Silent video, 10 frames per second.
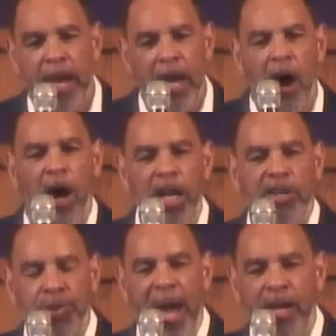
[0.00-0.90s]
And all
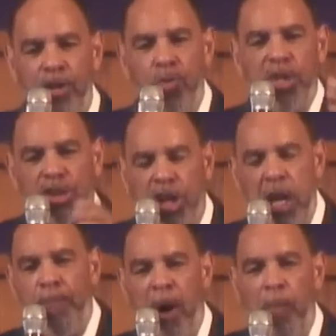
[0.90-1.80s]
they're trying to do is
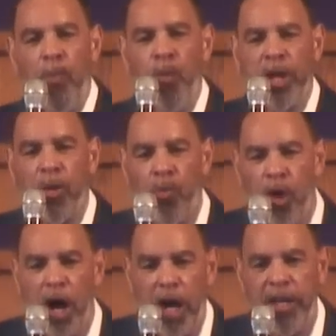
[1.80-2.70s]
keep up with the
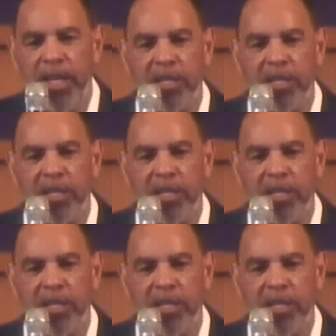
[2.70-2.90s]
one,